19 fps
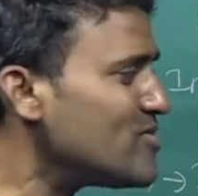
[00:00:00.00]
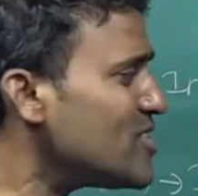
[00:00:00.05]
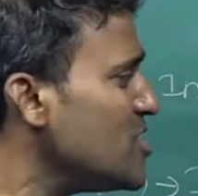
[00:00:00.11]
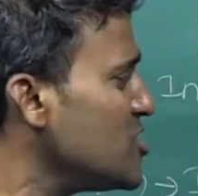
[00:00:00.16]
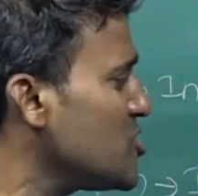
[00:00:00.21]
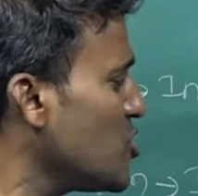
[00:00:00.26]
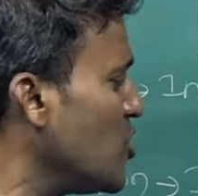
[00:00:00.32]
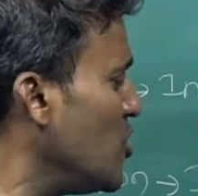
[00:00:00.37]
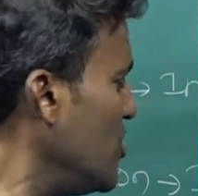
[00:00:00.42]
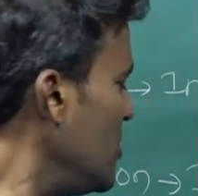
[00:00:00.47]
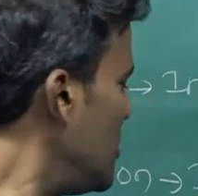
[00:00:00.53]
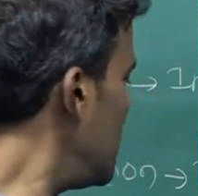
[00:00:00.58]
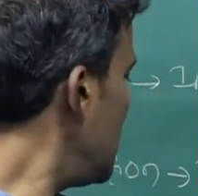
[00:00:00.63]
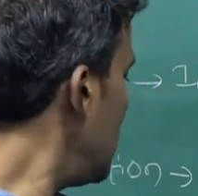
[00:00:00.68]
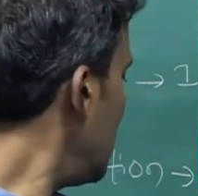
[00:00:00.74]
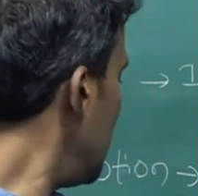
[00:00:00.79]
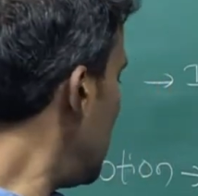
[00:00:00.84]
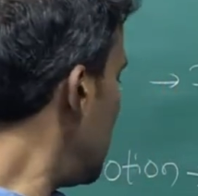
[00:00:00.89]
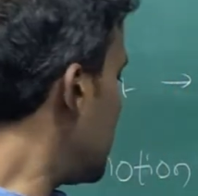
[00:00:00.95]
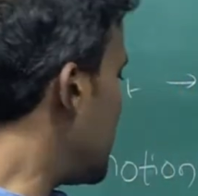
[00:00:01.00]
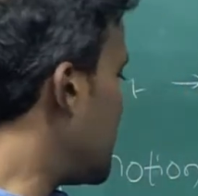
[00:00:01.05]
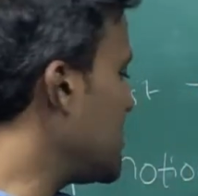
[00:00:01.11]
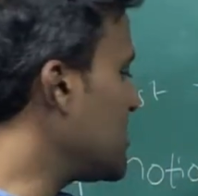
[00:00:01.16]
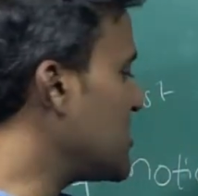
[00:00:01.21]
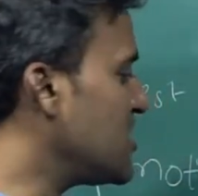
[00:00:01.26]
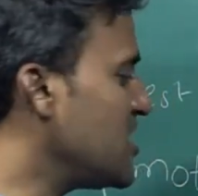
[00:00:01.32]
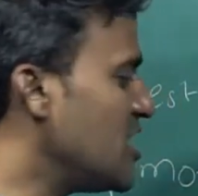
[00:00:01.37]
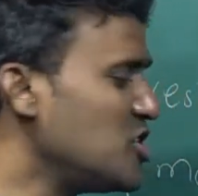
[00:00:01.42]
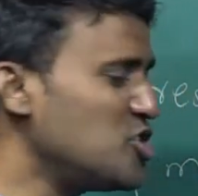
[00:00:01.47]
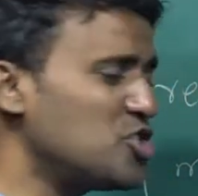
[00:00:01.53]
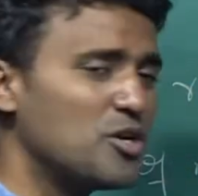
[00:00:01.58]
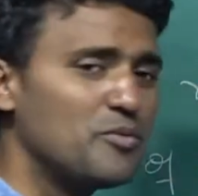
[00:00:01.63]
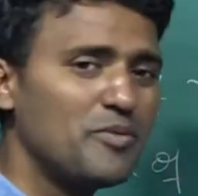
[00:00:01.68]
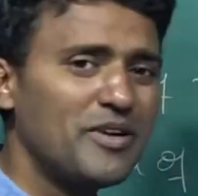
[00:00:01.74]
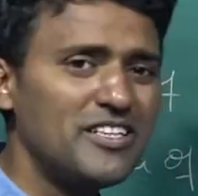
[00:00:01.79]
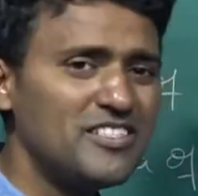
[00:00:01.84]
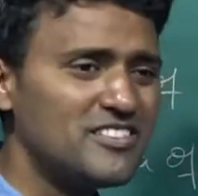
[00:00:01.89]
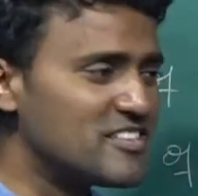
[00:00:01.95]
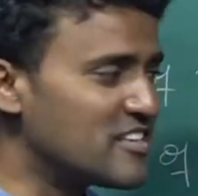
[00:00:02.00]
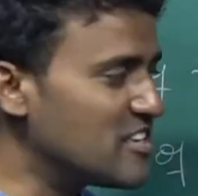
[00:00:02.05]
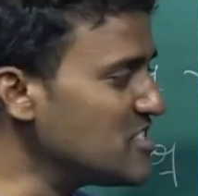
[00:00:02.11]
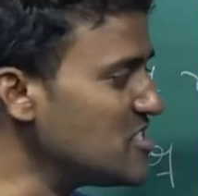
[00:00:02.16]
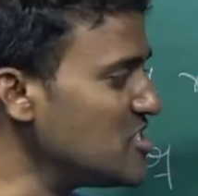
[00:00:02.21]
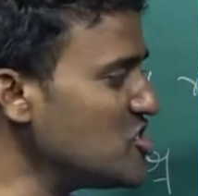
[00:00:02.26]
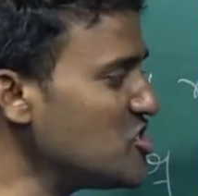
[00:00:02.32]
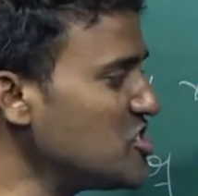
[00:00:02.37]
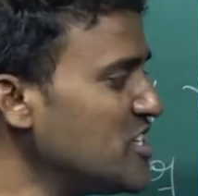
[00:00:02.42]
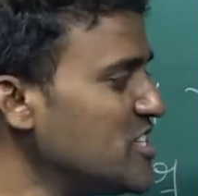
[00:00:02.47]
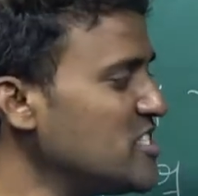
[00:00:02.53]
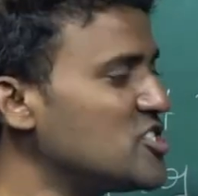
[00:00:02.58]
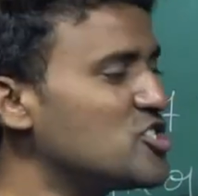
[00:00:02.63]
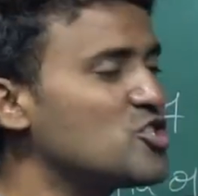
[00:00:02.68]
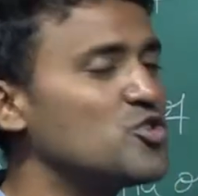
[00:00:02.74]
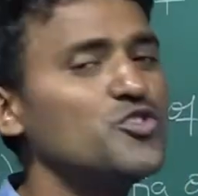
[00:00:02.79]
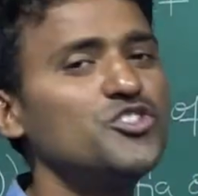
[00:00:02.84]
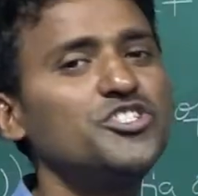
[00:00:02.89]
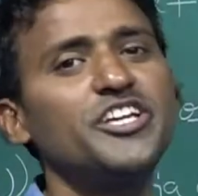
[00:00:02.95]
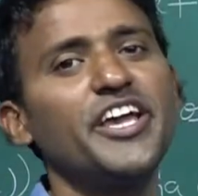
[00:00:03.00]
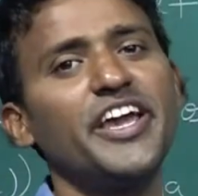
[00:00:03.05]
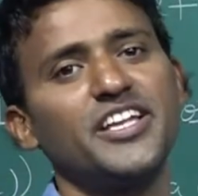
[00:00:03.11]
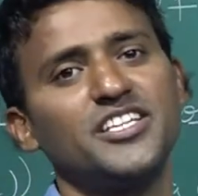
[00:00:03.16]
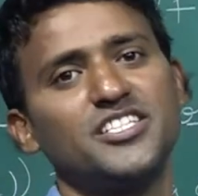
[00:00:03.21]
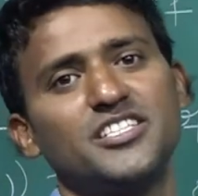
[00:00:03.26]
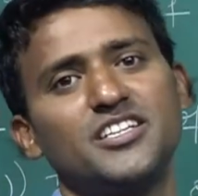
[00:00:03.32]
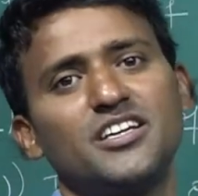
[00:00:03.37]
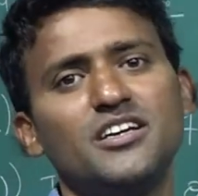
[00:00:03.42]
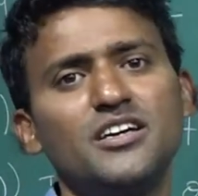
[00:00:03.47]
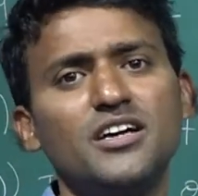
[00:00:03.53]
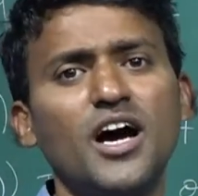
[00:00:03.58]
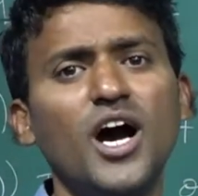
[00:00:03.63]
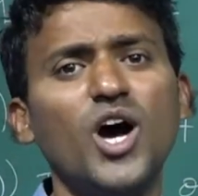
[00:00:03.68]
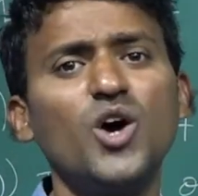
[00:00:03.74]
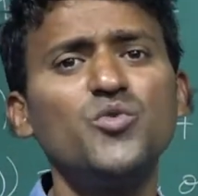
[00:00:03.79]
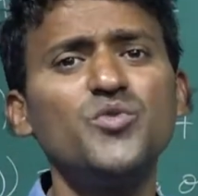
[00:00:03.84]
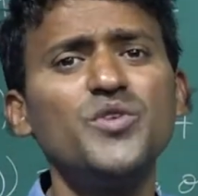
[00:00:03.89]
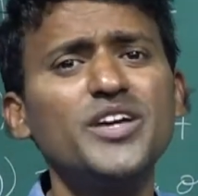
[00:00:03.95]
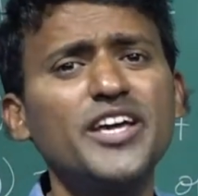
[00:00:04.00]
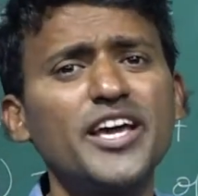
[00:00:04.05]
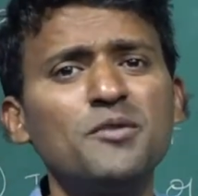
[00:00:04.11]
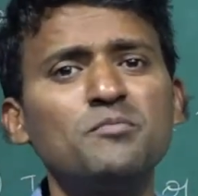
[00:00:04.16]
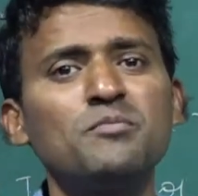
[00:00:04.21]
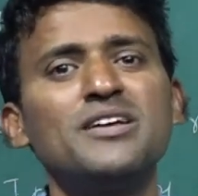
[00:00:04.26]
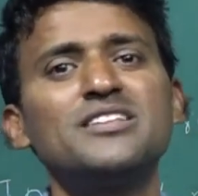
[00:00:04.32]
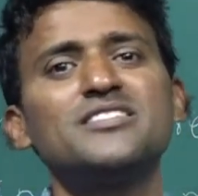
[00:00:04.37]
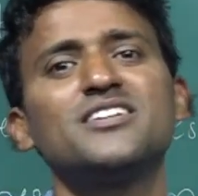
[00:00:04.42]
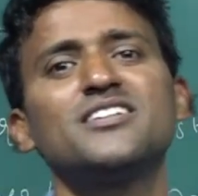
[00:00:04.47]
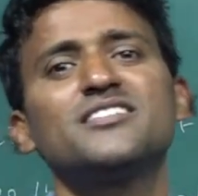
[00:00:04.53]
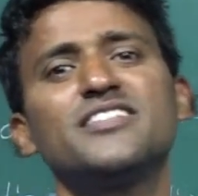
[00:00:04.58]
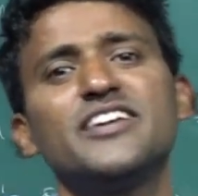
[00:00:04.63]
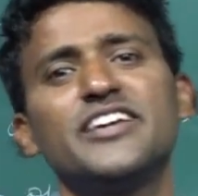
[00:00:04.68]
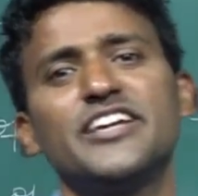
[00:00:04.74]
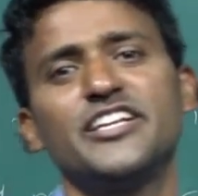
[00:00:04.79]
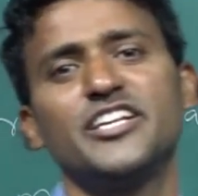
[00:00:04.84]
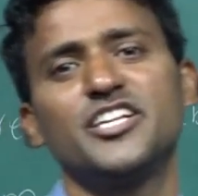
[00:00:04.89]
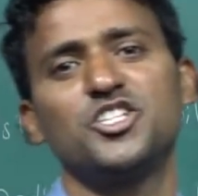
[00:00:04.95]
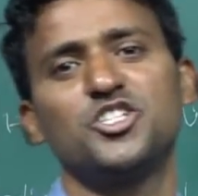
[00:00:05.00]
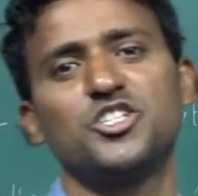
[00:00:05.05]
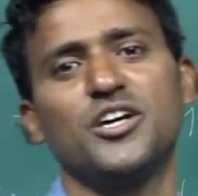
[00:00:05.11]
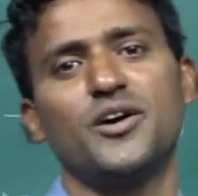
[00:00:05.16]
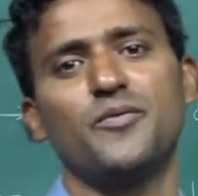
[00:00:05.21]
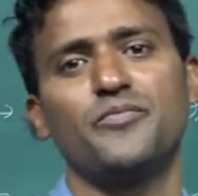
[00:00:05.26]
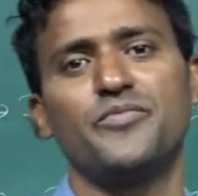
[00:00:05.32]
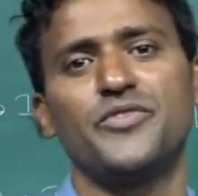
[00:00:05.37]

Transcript: So that is inertia means resistance to change. How you can measure the inertia?